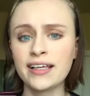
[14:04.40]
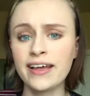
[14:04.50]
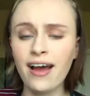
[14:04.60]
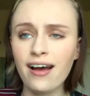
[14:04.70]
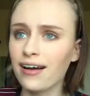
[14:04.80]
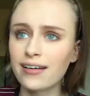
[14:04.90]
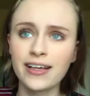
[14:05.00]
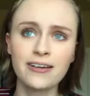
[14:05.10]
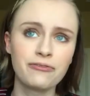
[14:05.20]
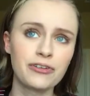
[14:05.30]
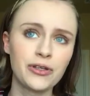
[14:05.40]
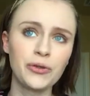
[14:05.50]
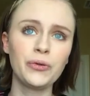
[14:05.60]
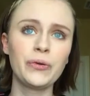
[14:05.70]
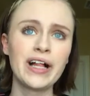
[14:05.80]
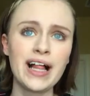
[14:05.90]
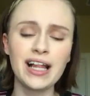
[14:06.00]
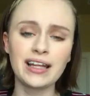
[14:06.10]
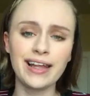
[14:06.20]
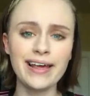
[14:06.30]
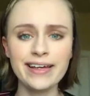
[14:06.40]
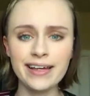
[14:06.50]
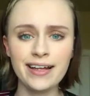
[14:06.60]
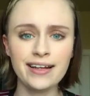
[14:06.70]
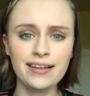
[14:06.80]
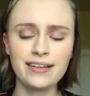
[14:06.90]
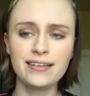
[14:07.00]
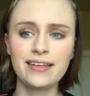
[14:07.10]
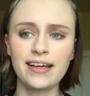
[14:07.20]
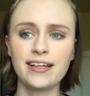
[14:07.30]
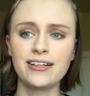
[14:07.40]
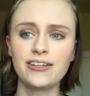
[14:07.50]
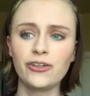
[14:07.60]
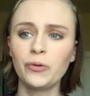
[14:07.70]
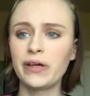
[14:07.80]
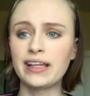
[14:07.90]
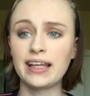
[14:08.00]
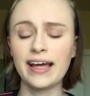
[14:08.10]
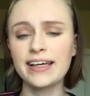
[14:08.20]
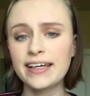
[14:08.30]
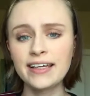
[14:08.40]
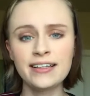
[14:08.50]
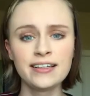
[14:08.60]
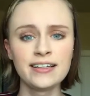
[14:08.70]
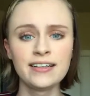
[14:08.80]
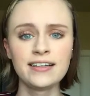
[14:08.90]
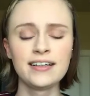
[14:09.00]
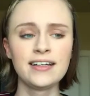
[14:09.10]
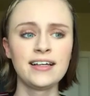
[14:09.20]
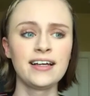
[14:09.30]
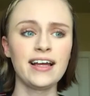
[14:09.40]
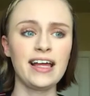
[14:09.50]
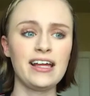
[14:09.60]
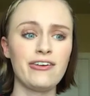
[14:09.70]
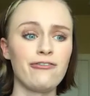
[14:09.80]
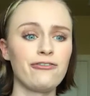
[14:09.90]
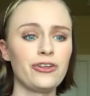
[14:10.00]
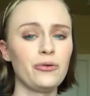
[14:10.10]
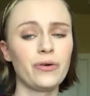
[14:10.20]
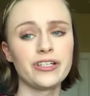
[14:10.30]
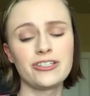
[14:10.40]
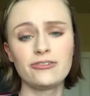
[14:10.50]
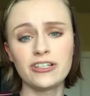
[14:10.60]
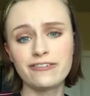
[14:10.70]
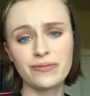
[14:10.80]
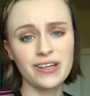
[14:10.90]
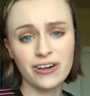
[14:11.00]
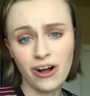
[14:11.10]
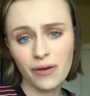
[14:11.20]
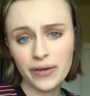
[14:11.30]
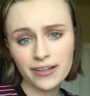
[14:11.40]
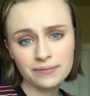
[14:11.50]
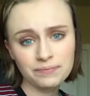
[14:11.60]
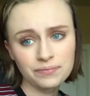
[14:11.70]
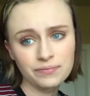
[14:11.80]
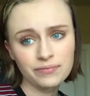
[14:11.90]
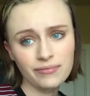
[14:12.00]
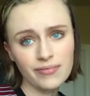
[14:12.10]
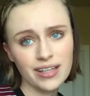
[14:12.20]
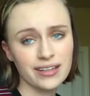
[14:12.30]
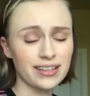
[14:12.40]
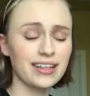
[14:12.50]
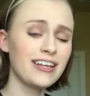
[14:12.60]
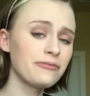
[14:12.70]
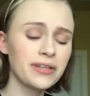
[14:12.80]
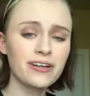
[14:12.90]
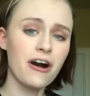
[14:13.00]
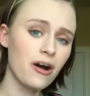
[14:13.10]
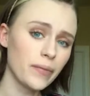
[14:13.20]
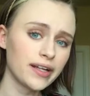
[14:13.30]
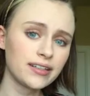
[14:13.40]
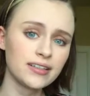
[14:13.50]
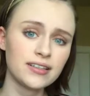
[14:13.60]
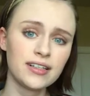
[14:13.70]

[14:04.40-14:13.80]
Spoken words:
yeah, if you like it, then you can like it. If you want to leave me a comment, then leave me a comment.